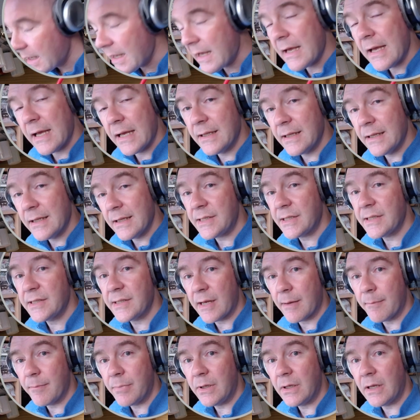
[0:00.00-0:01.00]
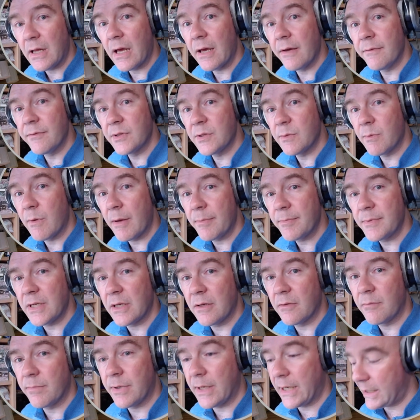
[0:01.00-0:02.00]
In this example, I've swapped
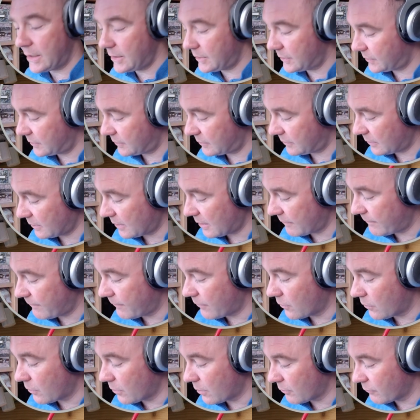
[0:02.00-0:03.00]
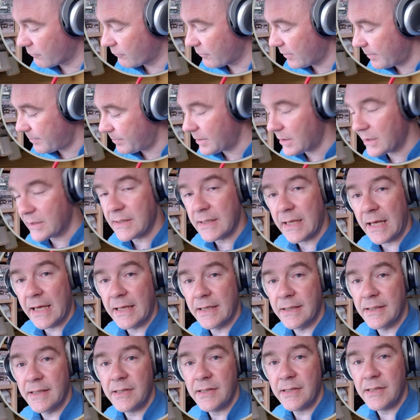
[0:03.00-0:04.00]
out plates for ripples and
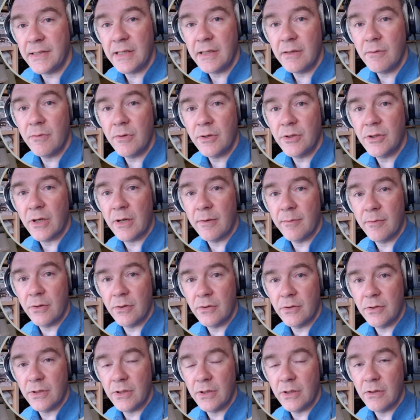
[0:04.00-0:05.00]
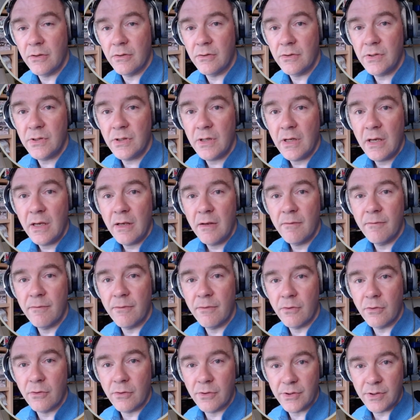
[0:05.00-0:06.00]
disting, which I'm going to use
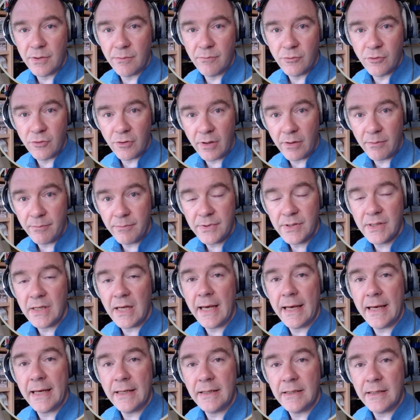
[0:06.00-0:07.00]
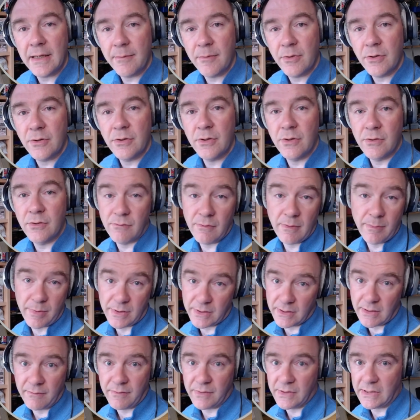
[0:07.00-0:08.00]
for some drums, and I'm going to use ripples
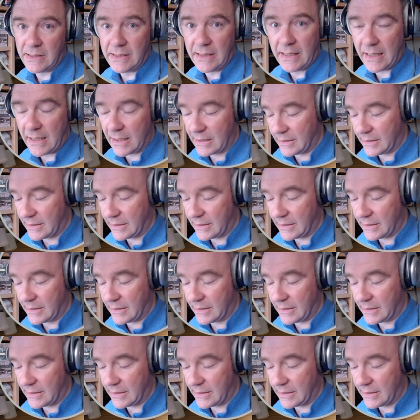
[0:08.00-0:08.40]
obviously as